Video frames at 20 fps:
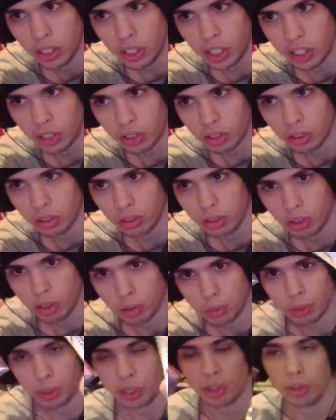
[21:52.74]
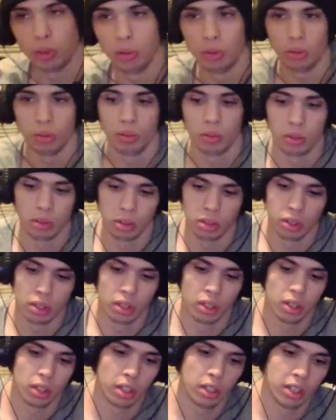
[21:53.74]
Looks pretty cool.
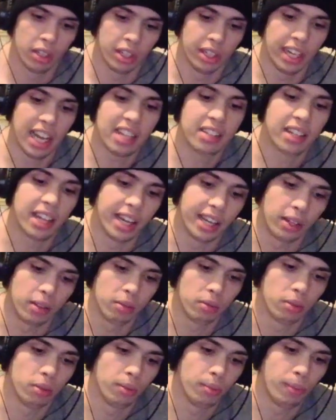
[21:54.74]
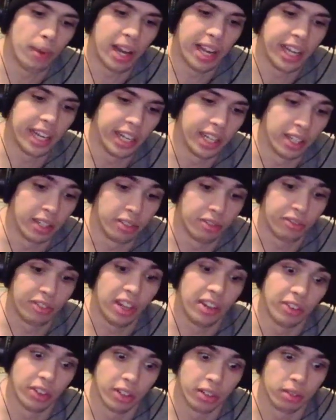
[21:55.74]
That's like my
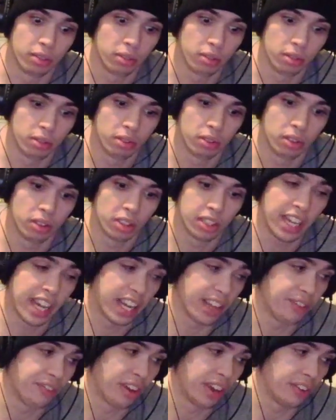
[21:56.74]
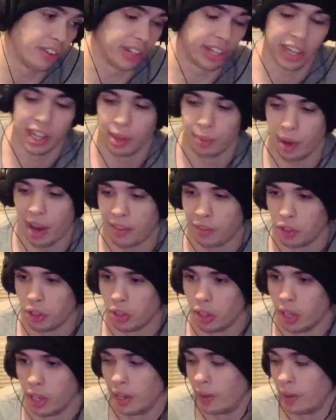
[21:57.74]
second favorite game after